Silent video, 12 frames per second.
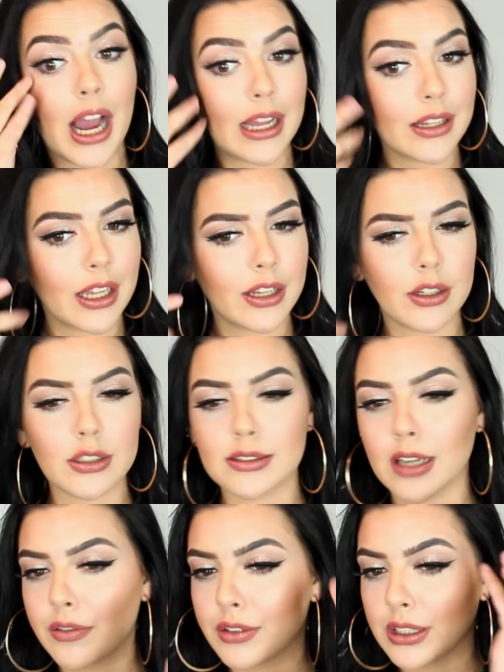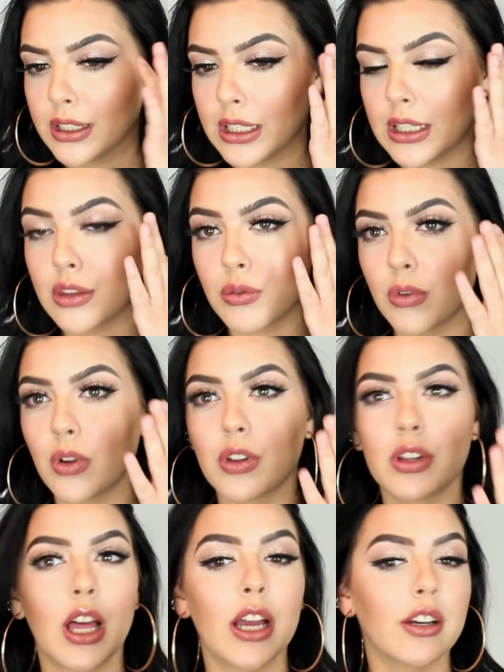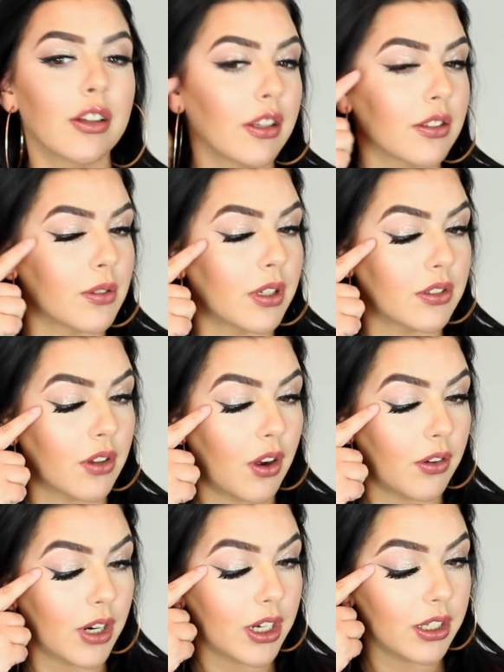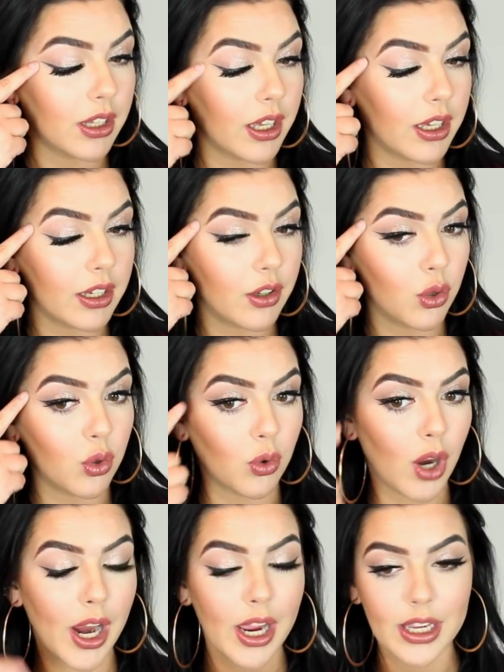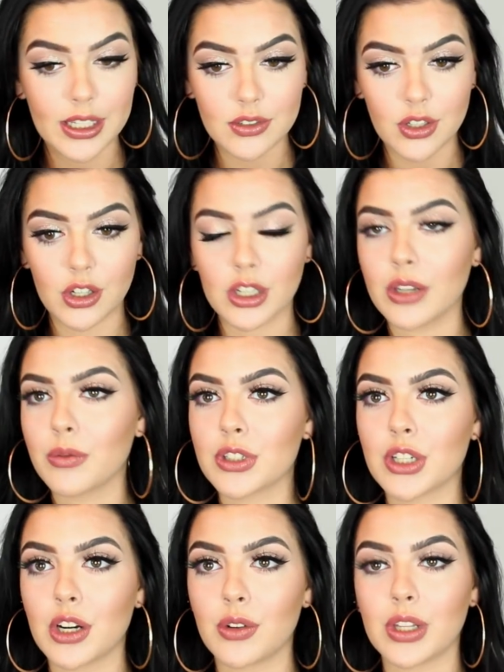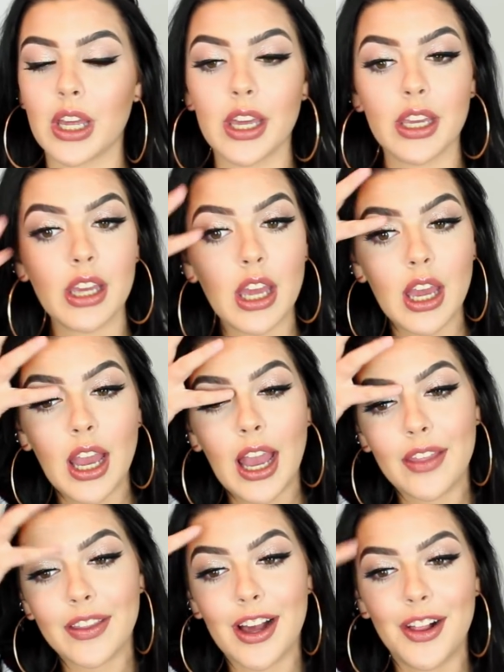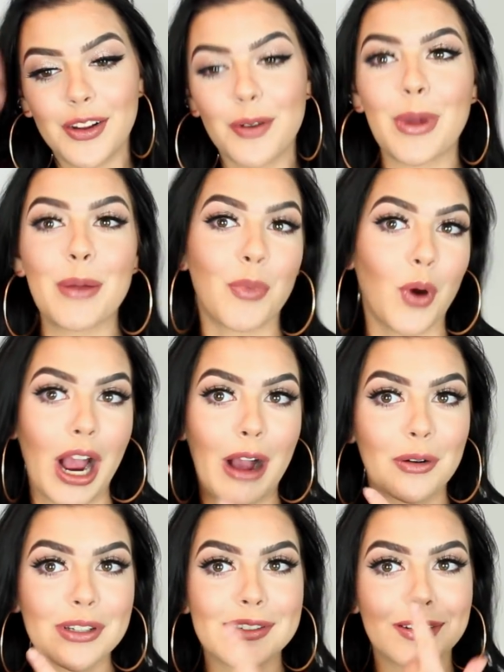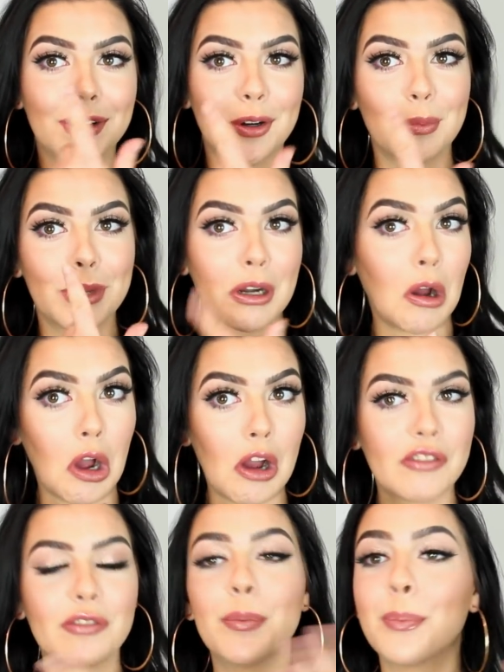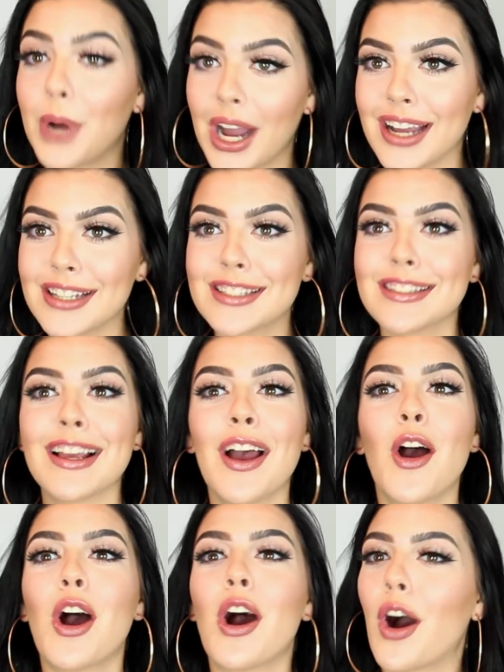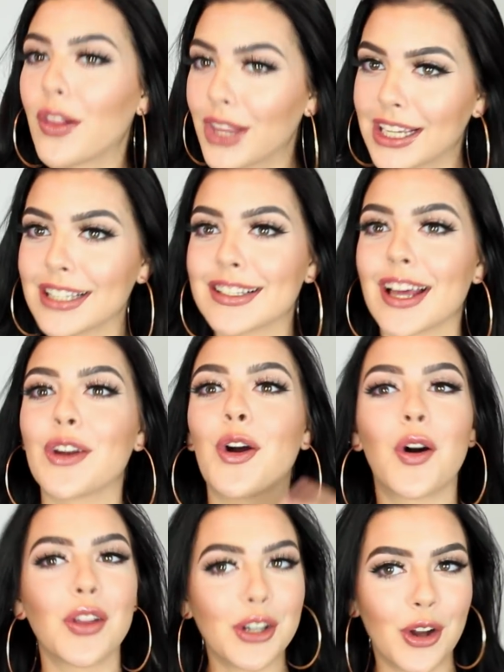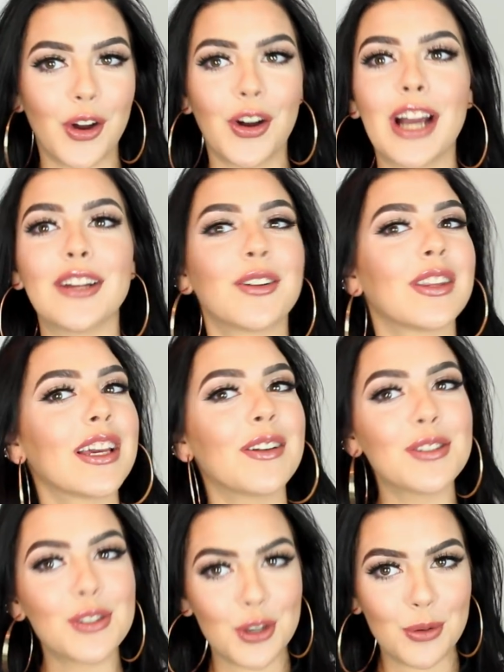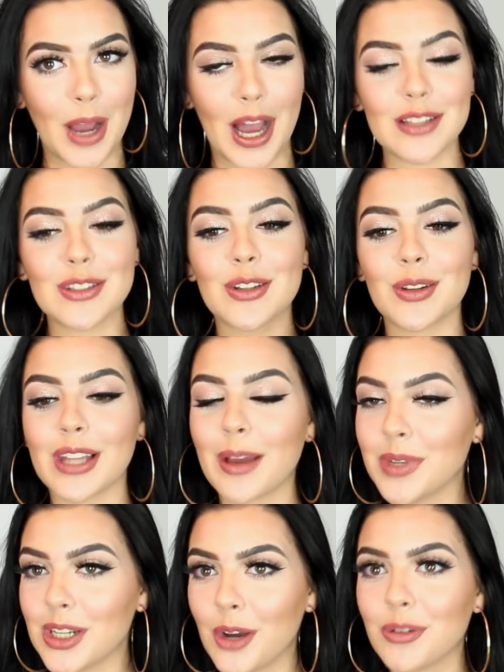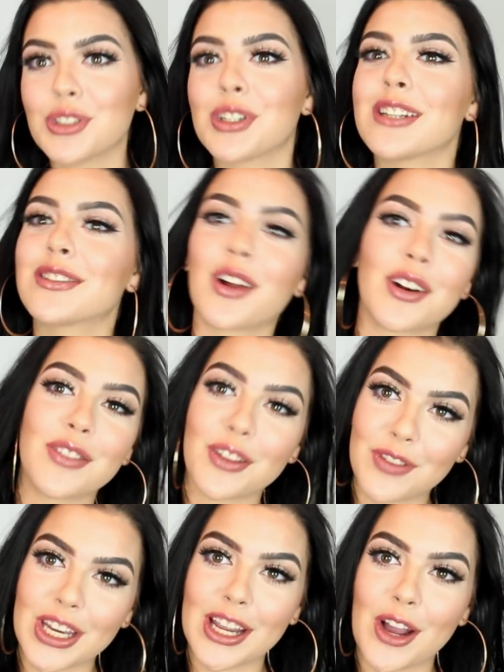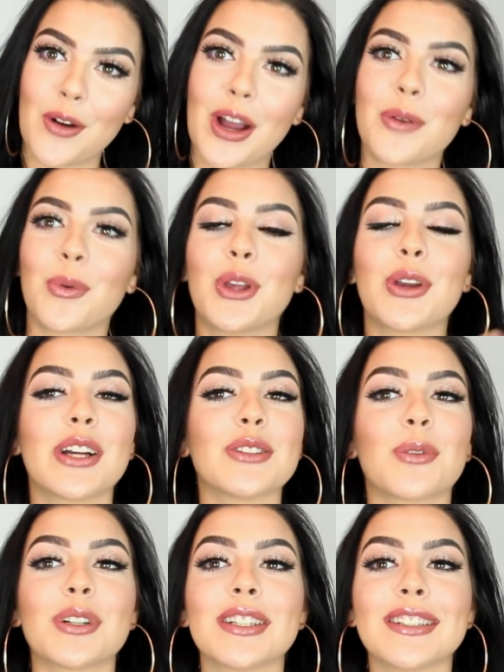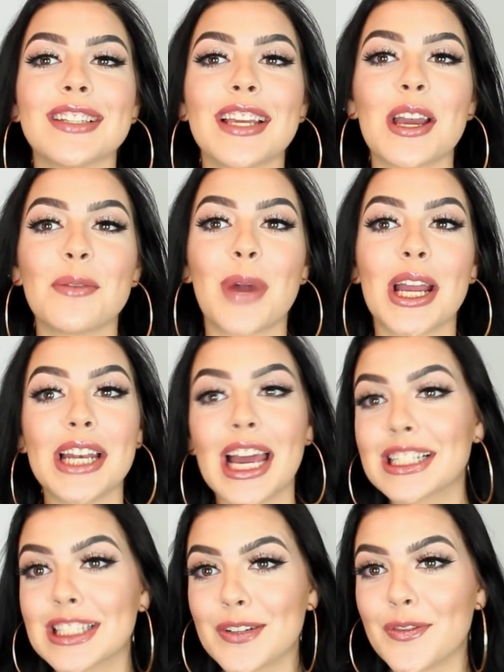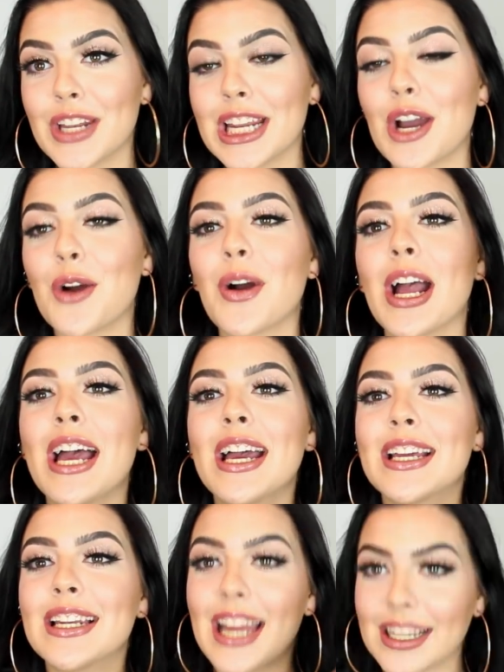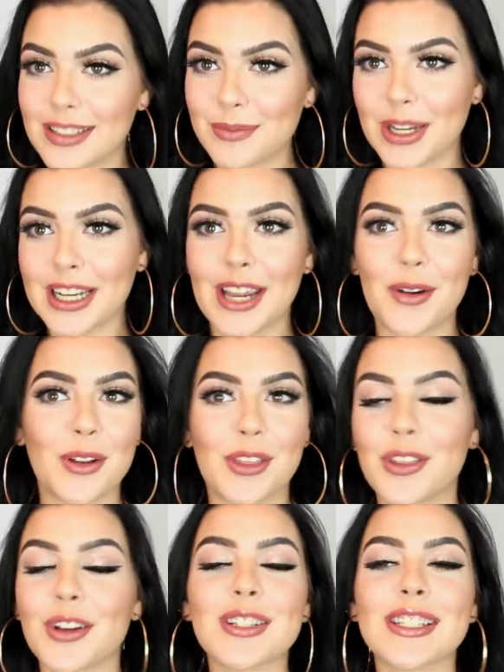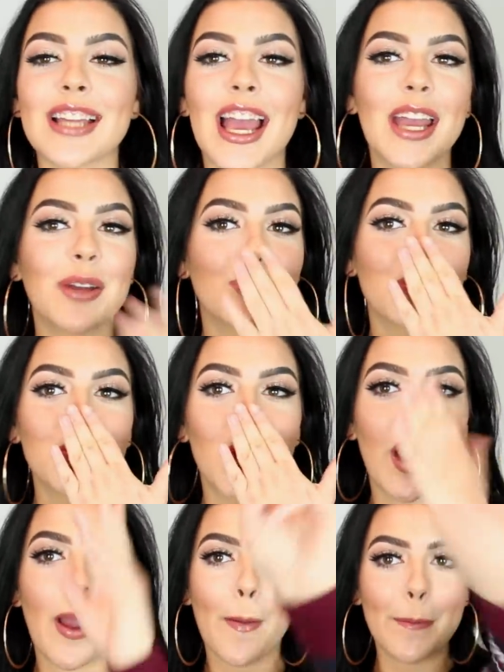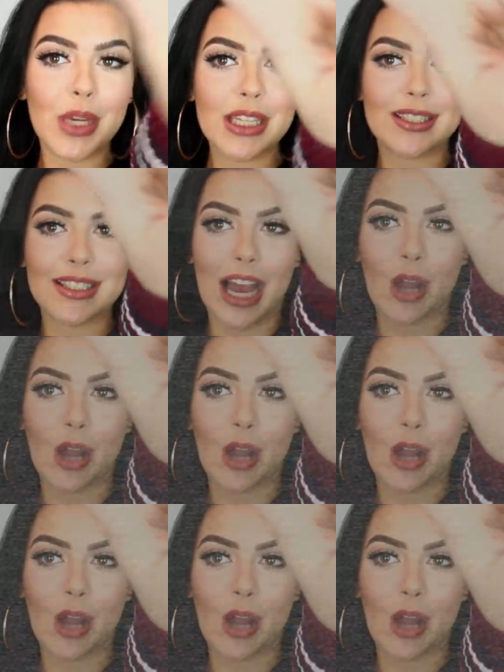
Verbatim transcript: eyeliner, definitely the roller liner. This one is already like gray turning, which I don't like. And the color of my brow is a little bit off, but like I said, all in all, I don't think it was too bad. So let me know what you guys thought of the video and what you guys want to see in my next video next Monday or Thursday. Peace